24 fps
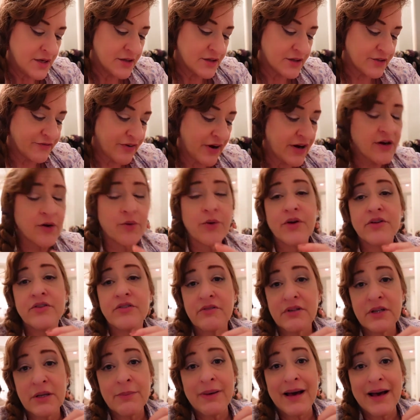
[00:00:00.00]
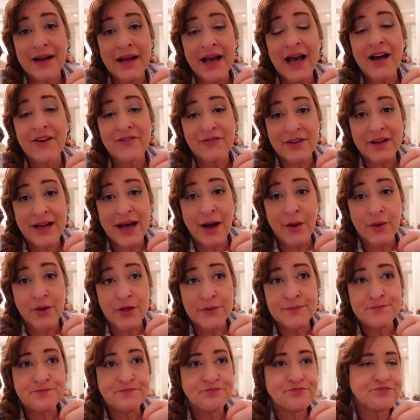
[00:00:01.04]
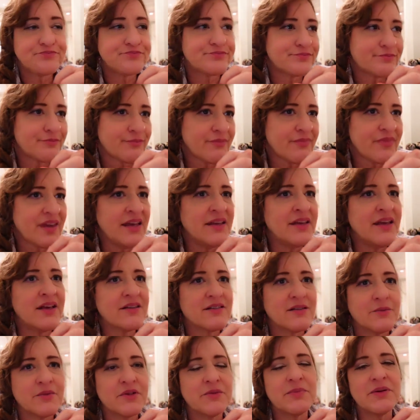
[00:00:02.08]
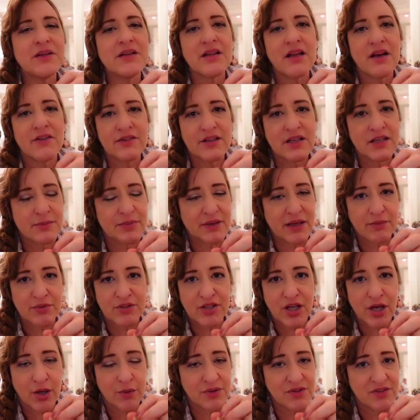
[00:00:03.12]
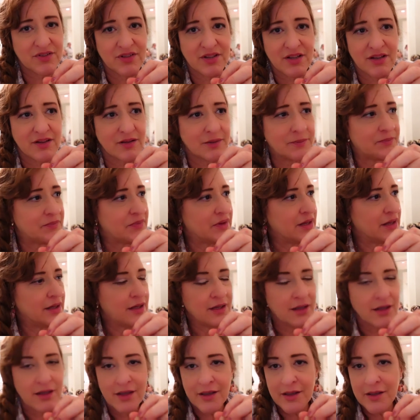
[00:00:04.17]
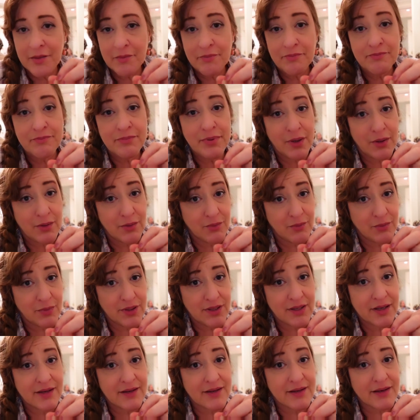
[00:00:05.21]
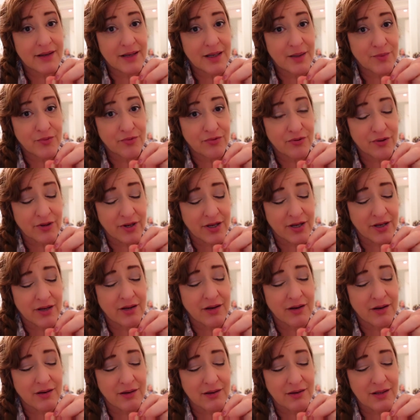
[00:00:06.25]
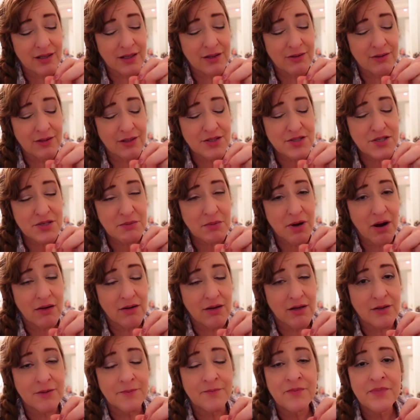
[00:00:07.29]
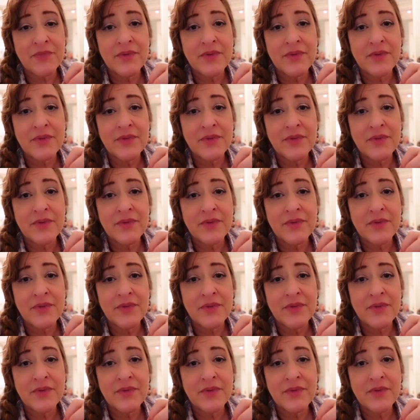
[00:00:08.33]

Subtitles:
The fireworks are in about a half an hour. And yes, it would be lovely to be able to go and see them, but we got to get up really early tomorrow.